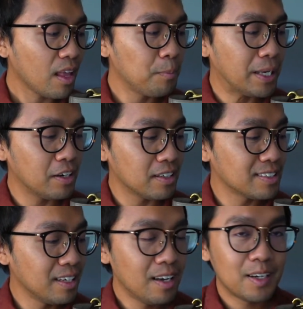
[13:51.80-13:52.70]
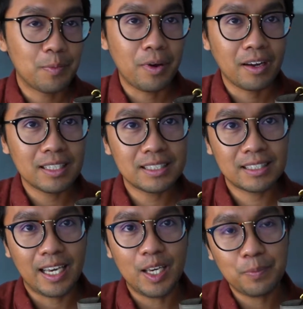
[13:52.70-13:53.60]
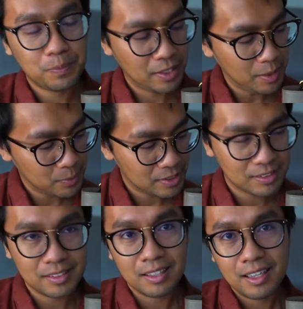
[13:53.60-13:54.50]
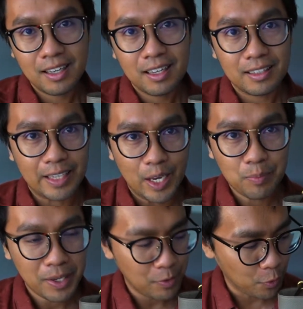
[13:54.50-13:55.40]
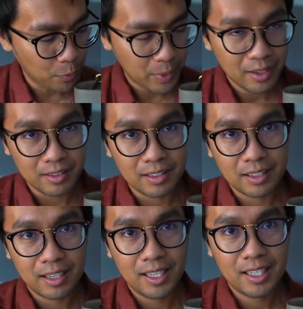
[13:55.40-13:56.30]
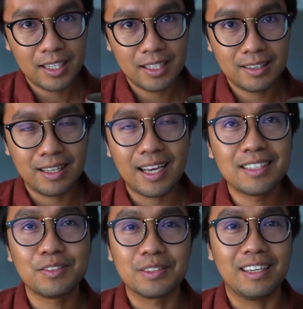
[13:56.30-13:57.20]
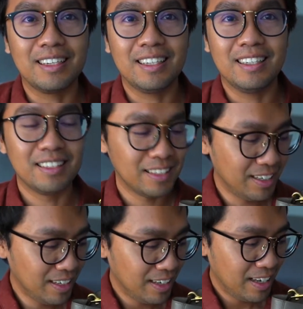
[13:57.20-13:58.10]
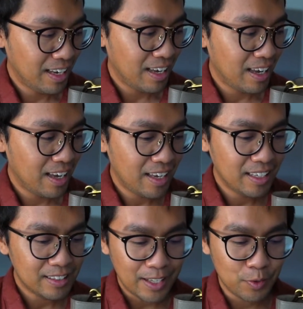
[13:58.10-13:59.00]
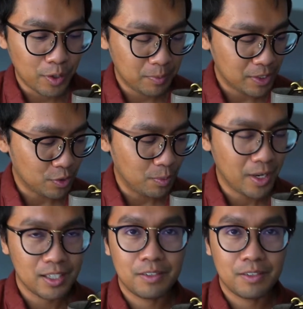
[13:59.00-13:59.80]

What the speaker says: Because the pockets keeps gaping open and I don't like it. It annoyed me so much.